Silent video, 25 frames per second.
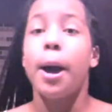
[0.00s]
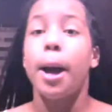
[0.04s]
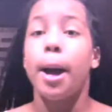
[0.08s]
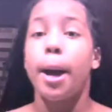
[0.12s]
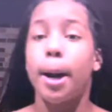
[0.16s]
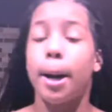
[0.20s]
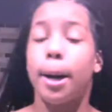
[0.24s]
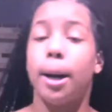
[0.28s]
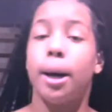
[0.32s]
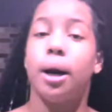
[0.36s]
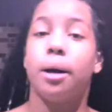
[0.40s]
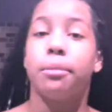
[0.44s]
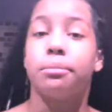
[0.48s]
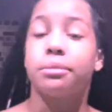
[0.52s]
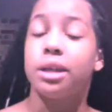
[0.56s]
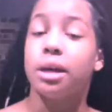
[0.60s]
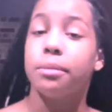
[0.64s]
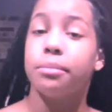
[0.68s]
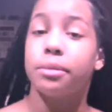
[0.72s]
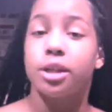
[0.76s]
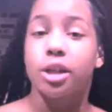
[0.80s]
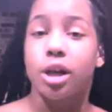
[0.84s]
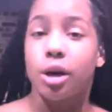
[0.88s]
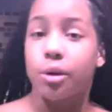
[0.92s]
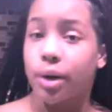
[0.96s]
Um, let me
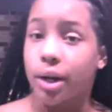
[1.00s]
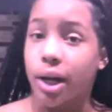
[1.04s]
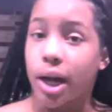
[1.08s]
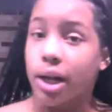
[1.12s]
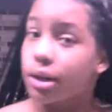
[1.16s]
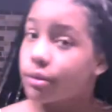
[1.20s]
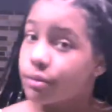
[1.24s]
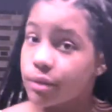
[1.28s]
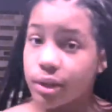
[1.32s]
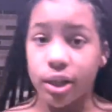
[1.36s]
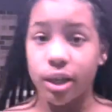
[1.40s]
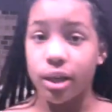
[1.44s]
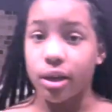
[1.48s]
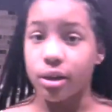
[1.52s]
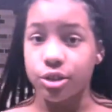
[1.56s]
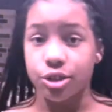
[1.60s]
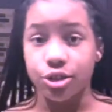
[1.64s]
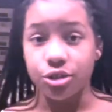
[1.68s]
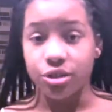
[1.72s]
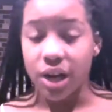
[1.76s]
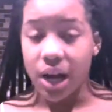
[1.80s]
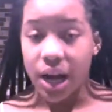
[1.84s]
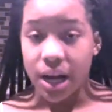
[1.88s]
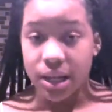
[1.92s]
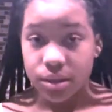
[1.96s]
know what kind of videos you
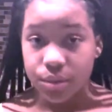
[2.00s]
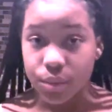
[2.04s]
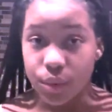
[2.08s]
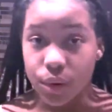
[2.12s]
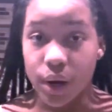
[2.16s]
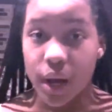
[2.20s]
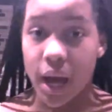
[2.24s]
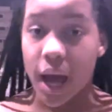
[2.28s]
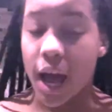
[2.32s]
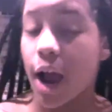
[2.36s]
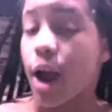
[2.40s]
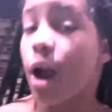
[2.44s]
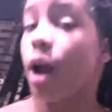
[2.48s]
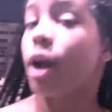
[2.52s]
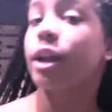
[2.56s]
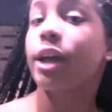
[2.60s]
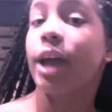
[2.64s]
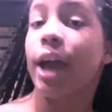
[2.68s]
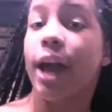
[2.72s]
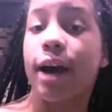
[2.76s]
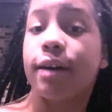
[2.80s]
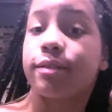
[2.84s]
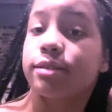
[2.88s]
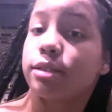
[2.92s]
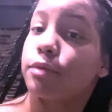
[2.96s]
guys want. I already
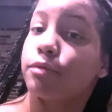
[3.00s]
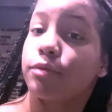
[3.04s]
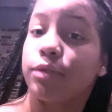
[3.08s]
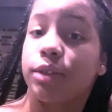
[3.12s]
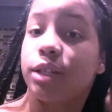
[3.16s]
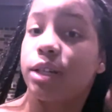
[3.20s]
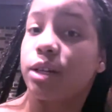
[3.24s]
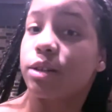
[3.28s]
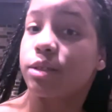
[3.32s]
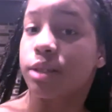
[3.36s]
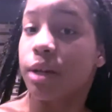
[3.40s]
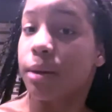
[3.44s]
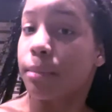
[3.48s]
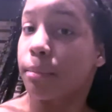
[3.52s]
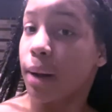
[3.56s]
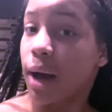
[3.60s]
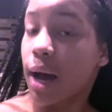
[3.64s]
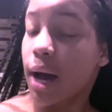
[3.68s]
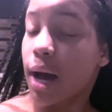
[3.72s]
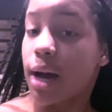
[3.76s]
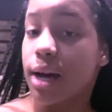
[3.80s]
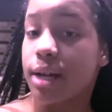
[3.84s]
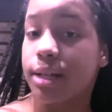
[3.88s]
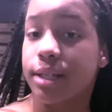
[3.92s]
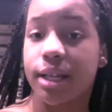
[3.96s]
have some videos in
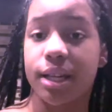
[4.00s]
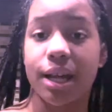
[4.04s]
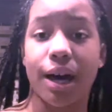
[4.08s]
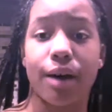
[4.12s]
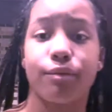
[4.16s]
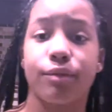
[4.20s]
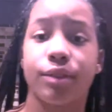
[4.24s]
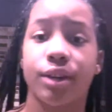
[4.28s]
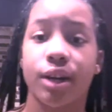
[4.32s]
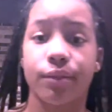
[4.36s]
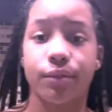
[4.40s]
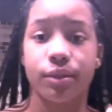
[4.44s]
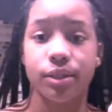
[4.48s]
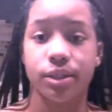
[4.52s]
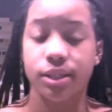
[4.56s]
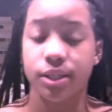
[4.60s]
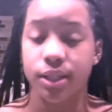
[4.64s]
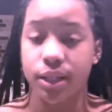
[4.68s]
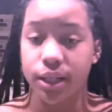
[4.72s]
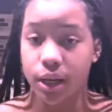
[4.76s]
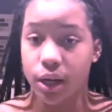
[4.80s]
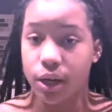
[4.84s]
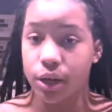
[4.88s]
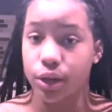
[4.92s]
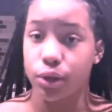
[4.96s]
mind that I've never
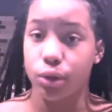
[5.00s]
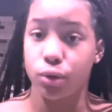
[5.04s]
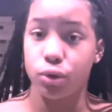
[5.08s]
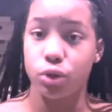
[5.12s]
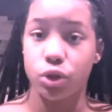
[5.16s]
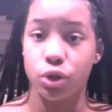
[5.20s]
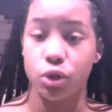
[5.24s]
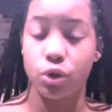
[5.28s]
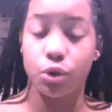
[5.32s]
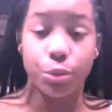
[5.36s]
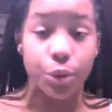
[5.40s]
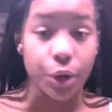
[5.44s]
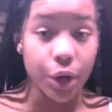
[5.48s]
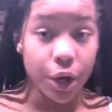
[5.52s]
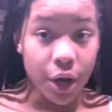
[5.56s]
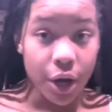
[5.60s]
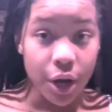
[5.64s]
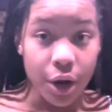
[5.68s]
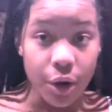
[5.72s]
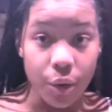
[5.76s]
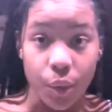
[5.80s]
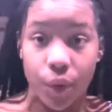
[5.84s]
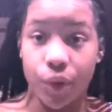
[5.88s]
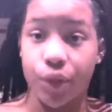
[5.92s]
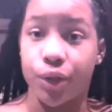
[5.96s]
seen on
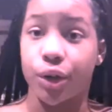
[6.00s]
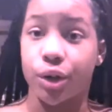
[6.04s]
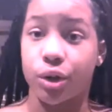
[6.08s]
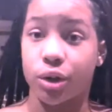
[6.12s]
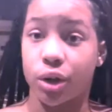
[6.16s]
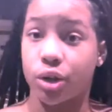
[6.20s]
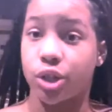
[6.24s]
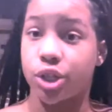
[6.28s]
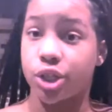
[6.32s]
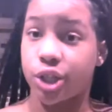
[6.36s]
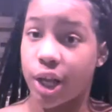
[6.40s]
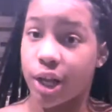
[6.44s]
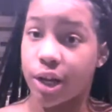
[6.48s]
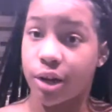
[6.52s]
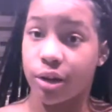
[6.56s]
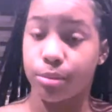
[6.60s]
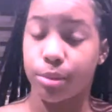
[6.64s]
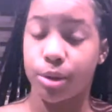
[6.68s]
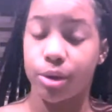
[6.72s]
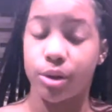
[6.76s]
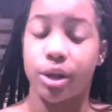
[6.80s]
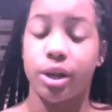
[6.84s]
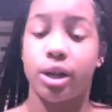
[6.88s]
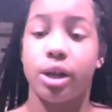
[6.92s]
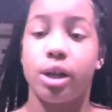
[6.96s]
YouTube with the crochet
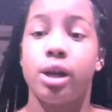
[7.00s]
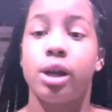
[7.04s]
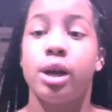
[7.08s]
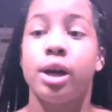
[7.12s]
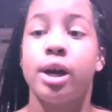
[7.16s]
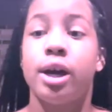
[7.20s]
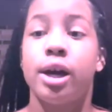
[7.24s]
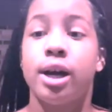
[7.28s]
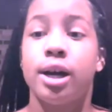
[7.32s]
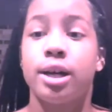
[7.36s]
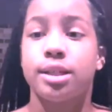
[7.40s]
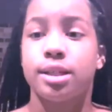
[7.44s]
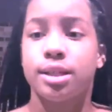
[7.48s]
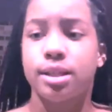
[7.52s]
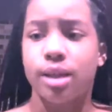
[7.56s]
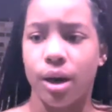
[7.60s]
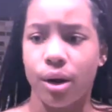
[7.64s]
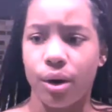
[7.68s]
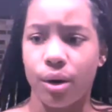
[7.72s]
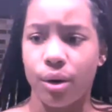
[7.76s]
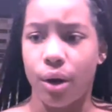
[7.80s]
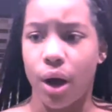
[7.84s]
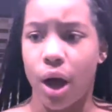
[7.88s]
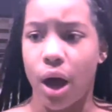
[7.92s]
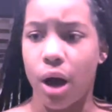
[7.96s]
community.
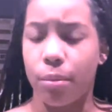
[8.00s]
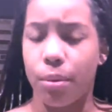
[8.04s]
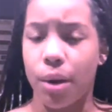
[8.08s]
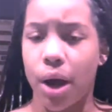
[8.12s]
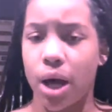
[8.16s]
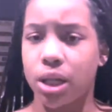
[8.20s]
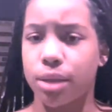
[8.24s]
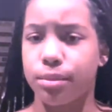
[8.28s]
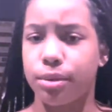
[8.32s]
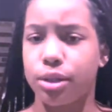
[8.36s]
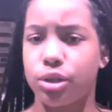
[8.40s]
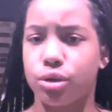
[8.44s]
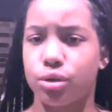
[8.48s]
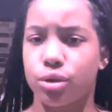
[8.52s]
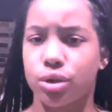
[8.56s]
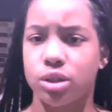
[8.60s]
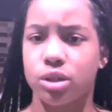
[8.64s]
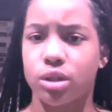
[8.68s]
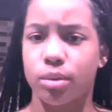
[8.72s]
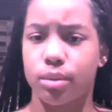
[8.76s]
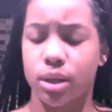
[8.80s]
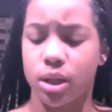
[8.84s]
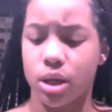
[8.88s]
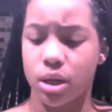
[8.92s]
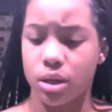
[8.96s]
So I'll probably be doing
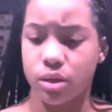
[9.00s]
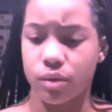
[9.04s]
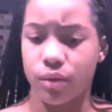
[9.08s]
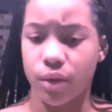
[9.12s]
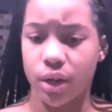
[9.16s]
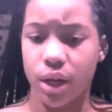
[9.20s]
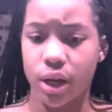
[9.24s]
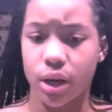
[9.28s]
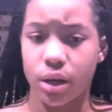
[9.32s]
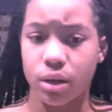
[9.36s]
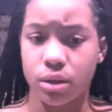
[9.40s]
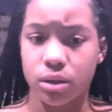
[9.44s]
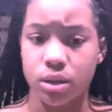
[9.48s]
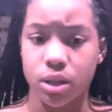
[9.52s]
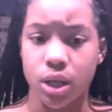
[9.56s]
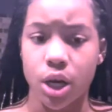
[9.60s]
some of those videos